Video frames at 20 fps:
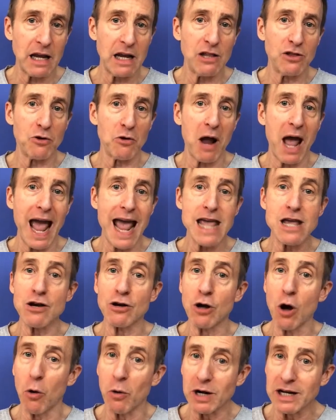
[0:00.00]
either A, you're
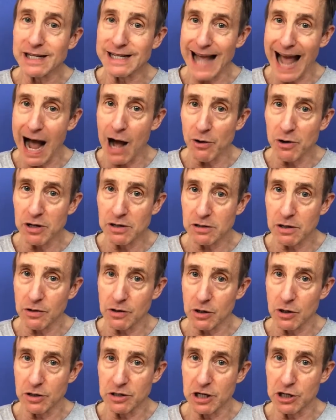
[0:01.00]
going down into
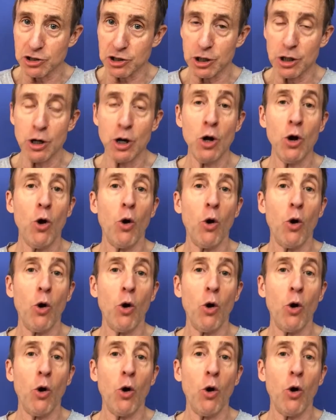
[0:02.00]
the audition,